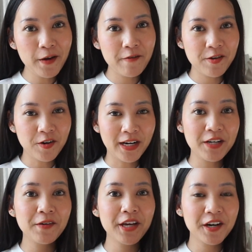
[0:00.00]
If you are
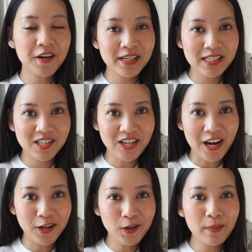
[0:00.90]
new here on this
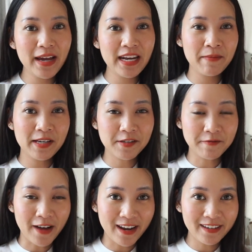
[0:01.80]
channel, my name is
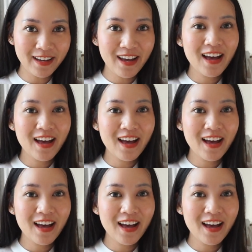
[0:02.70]
Fun,